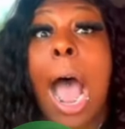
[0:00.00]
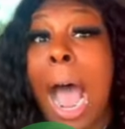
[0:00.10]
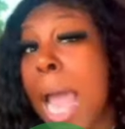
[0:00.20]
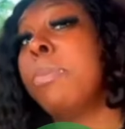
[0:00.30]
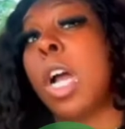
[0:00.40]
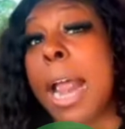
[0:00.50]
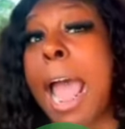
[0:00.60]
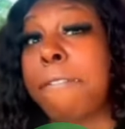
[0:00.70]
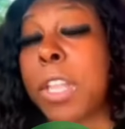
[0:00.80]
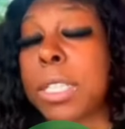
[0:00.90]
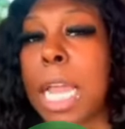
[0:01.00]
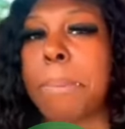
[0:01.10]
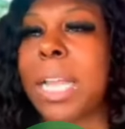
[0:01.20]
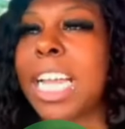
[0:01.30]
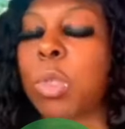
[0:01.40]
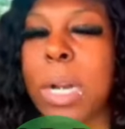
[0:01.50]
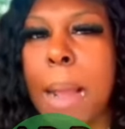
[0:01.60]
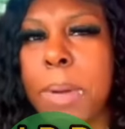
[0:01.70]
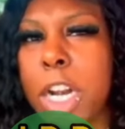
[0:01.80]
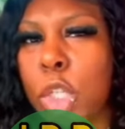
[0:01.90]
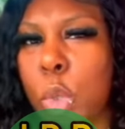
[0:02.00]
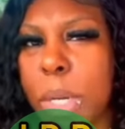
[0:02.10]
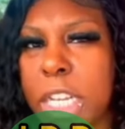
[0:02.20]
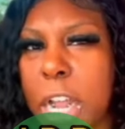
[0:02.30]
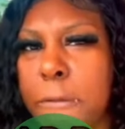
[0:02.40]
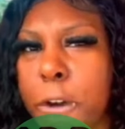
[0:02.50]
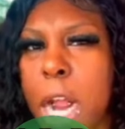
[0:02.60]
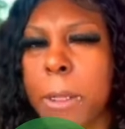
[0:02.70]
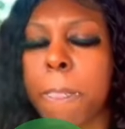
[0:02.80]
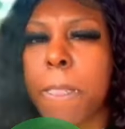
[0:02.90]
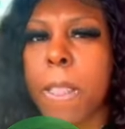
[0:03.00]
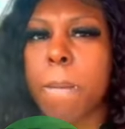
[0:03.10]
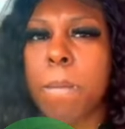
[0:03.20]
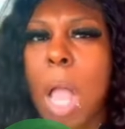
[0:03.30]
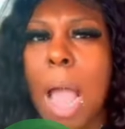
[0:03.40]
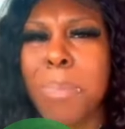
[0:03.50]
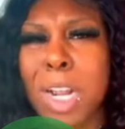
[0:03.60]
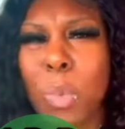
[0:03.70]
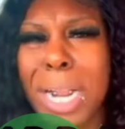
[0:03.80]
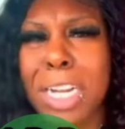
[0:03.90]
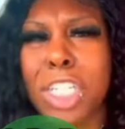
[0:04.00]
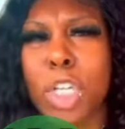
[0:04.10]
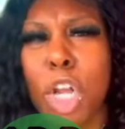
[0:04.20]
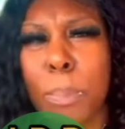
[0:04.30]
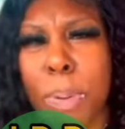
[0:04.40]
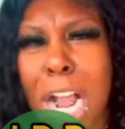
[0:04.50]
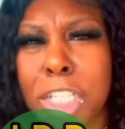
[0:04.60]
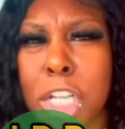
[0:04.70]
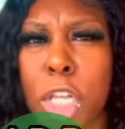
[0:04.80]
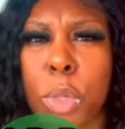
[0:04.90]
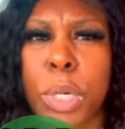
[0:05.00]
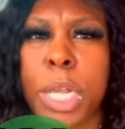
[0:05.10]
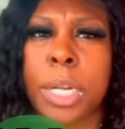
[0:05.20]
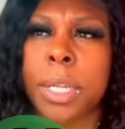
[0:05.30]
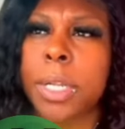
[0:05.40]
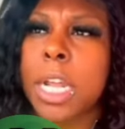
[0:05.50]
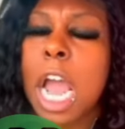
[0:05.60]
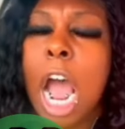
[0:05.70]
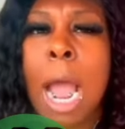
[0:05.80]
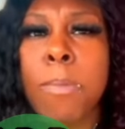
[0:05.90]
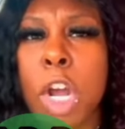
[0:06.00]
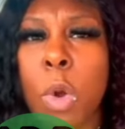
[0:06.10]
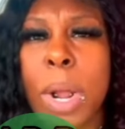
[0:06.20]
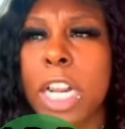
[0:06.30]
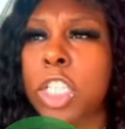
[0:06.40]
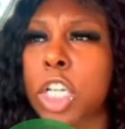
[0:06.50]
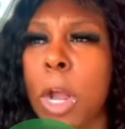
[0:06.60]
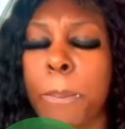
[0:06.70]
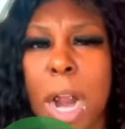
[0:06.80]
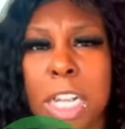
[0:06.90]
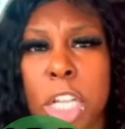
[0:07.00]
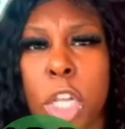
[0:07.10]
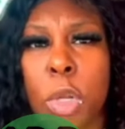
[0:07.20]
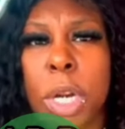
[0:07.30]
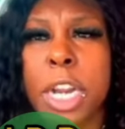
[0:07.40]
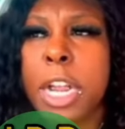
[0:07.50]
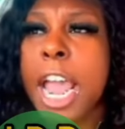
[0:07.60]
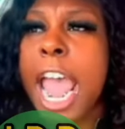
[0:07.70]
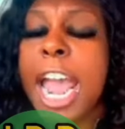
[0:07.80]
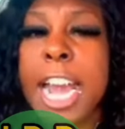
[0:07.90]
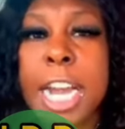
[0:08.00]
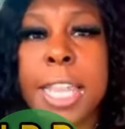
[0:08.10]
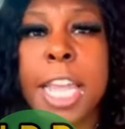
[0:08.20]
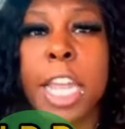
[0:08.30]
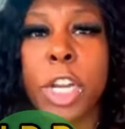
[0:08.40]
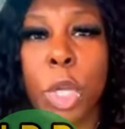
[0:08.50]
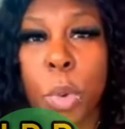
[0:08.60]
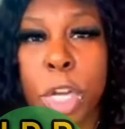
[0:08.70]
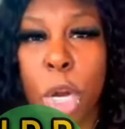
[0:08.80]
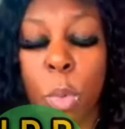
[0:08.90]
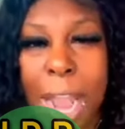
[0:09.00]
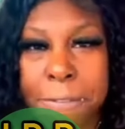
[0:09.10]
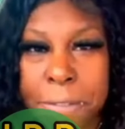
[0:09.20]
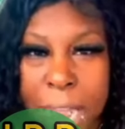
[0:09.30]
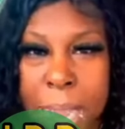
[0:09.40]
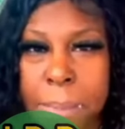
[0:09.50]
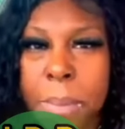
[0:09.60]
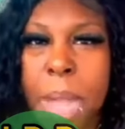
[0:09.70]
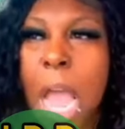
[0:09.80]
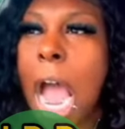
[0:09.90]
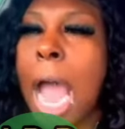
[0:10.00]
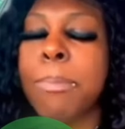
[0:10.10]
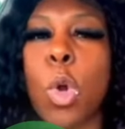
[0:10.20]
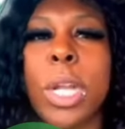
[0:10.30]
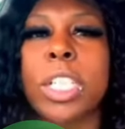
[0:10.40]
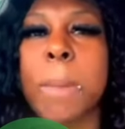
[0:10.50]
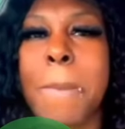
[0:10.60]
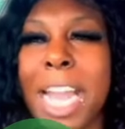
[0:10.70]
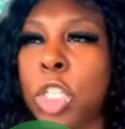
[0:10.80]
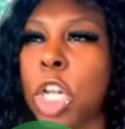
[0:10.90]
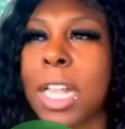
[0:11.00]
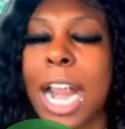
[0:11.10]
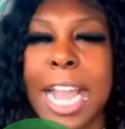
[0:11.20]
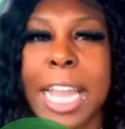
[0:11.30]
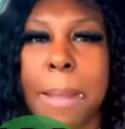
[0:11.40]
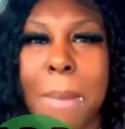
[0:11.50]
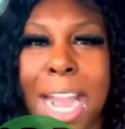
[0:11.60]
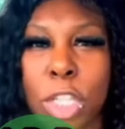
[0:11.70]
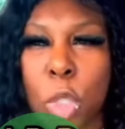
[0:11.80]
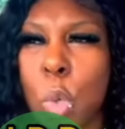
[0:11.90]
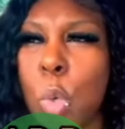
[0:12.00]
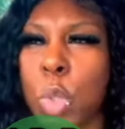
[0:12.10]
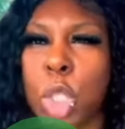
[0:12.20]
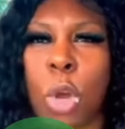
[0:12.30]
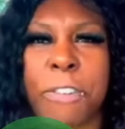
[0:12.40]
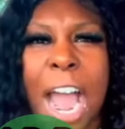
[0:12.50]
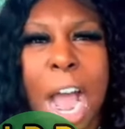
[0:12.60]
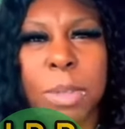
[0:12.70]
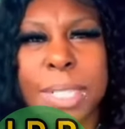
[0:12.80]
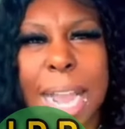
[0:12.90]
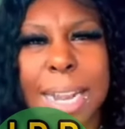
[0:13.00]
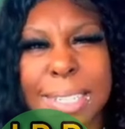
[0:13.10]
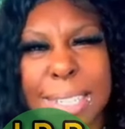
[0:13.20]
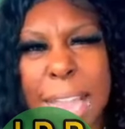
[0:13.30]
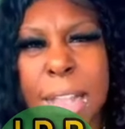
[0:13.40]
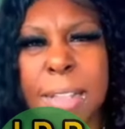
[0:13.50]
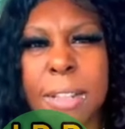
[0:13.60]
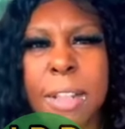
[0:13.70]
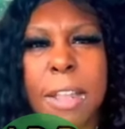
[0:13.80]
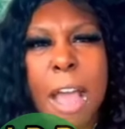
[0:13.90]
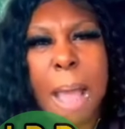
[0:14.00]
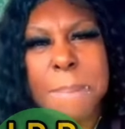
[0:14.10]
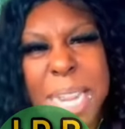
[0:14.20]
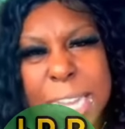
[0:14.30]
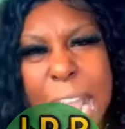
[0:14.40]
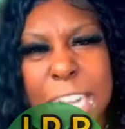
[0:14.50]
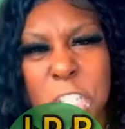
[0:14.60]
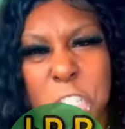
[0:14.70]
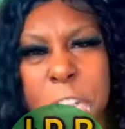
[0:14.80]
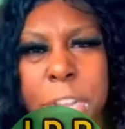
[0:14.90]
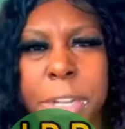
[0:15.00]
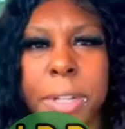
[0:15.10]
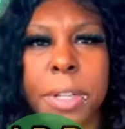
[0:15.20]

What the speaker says: I'm going to have to take, but guess what? I'm going to do it different. I'm going to wait until you're prosecuted. And anything in you and your wife's name, I'm going to make sure that I get my dues. So if a house got to sell, I'm in that shit.